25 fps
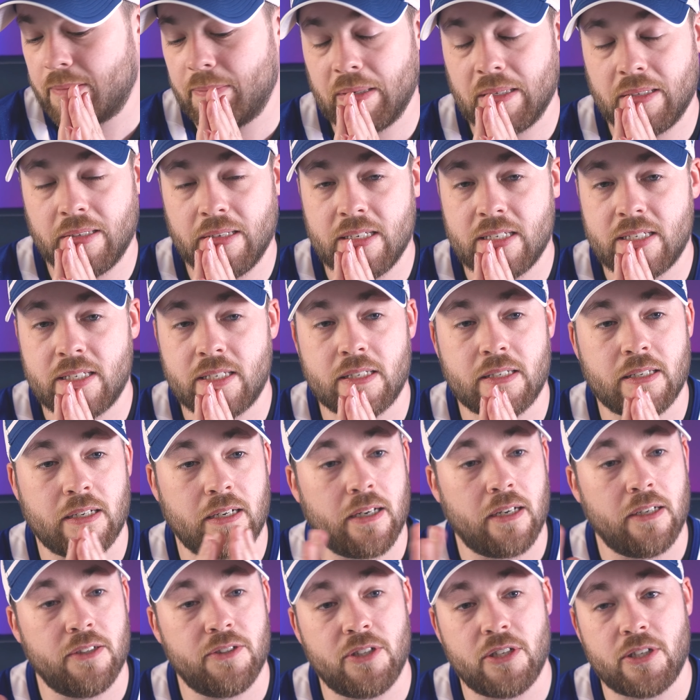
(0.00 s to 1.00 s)
on my list.
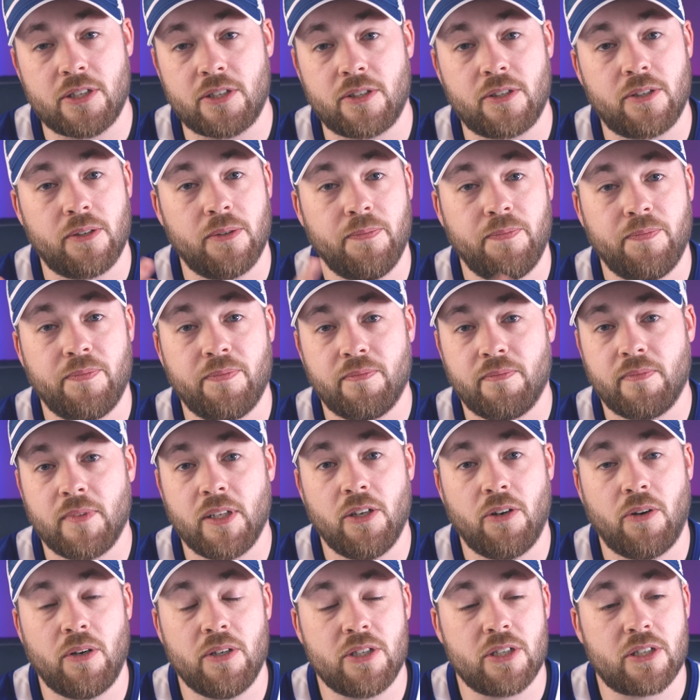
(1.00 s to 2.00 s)
Uh, just
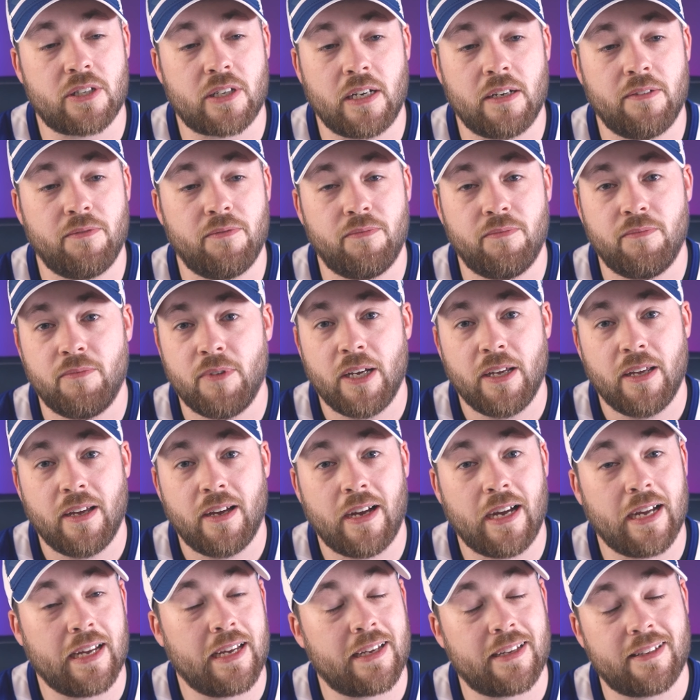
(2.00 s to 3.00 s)
you know, I just kind of
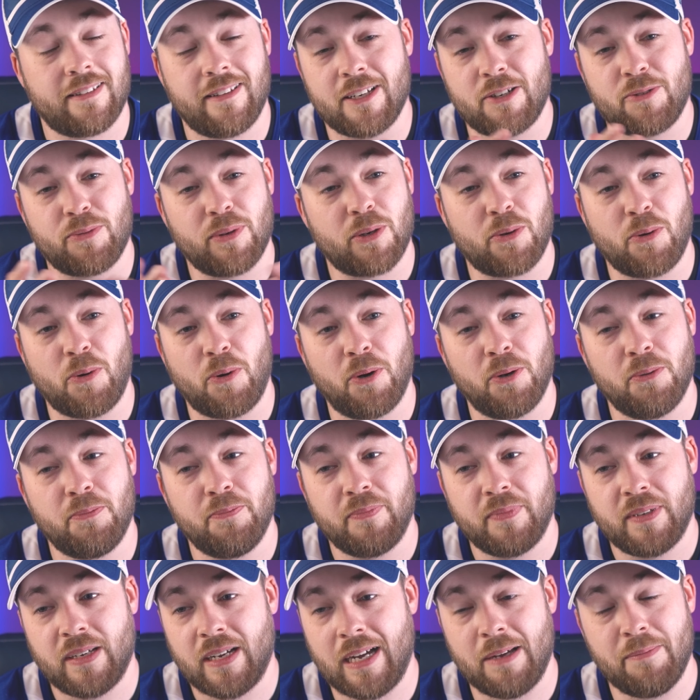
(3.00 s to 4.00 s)
I clicked record,
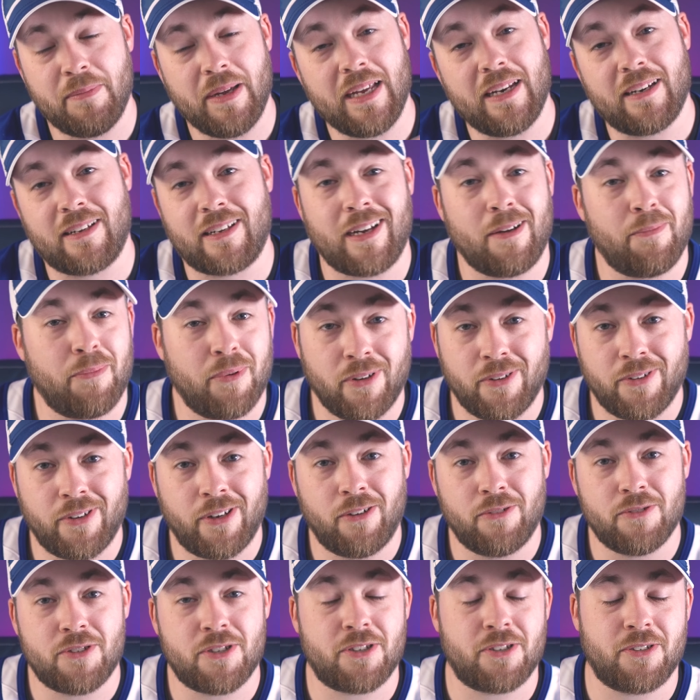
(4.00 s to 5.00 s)
I made a couple of
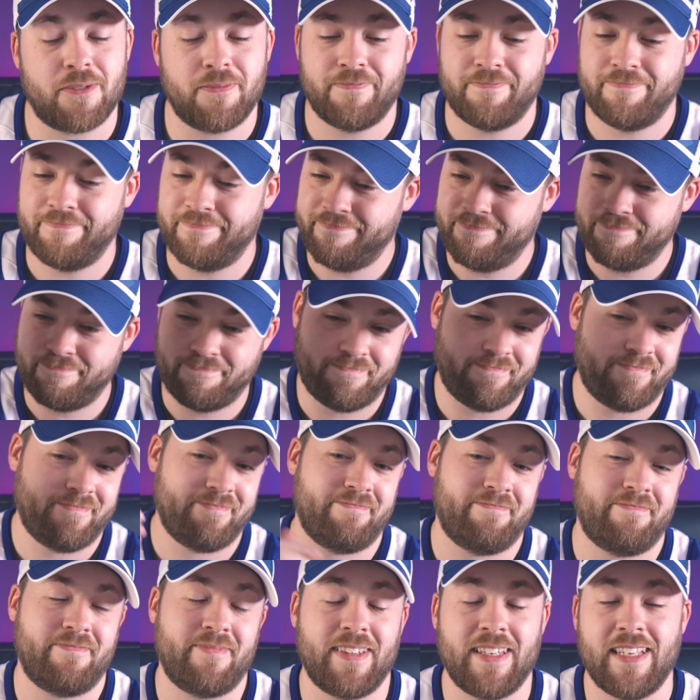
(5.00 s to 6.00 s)
notes.
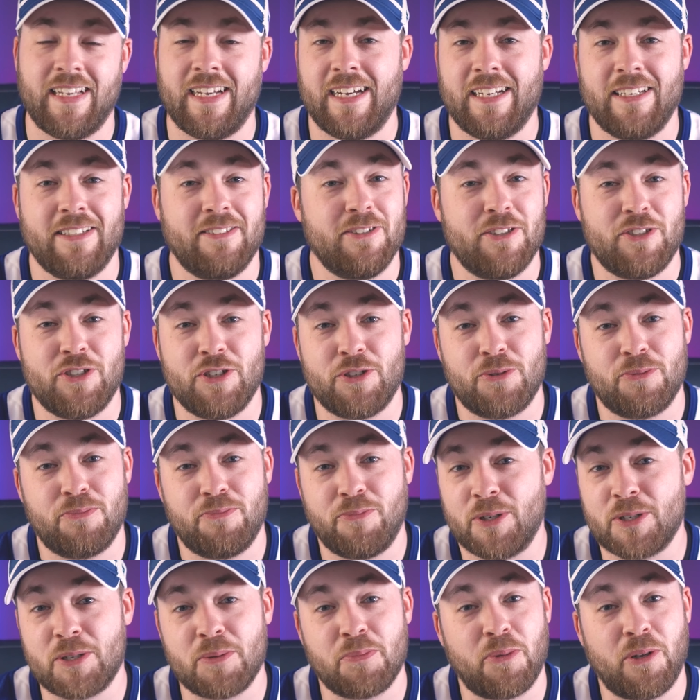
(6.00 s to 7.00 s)
I just
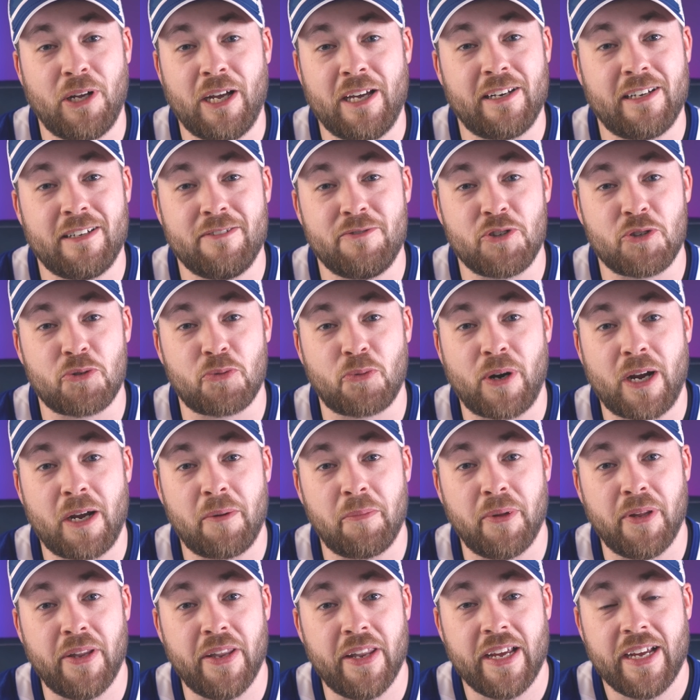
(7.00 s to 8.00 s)
wasn't planned. I'm just
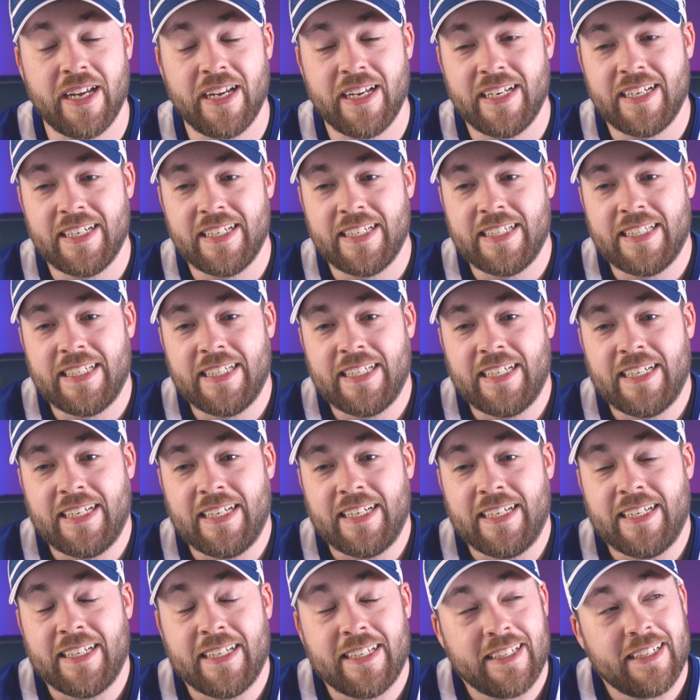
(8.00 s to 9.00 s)
rambling.
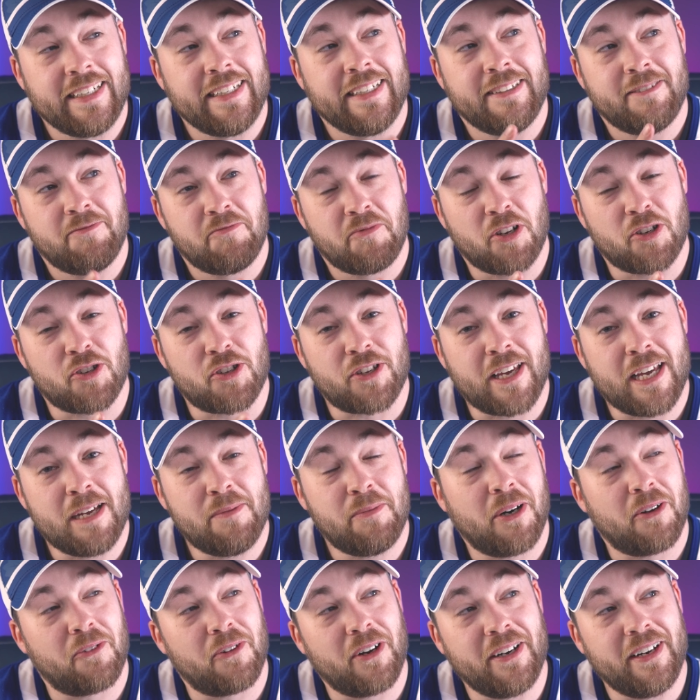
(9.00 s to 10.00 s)
There's a
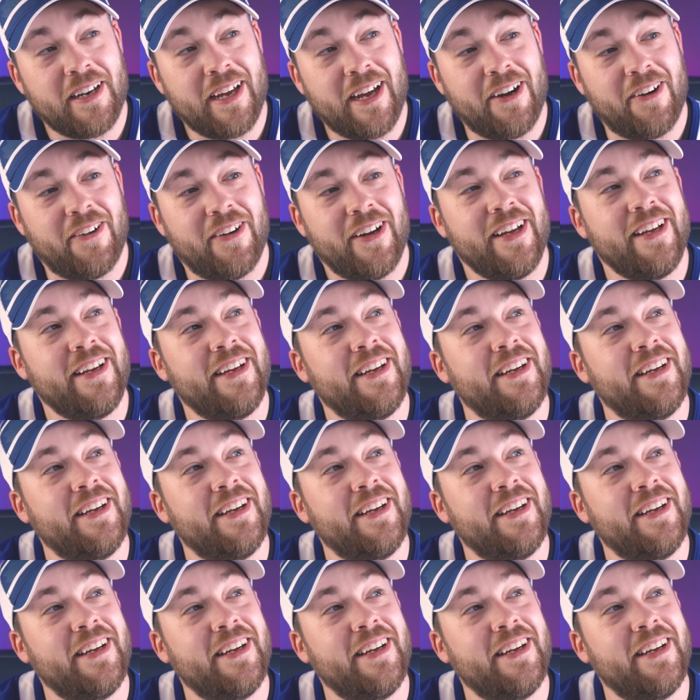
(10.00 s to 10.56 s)
game on right now,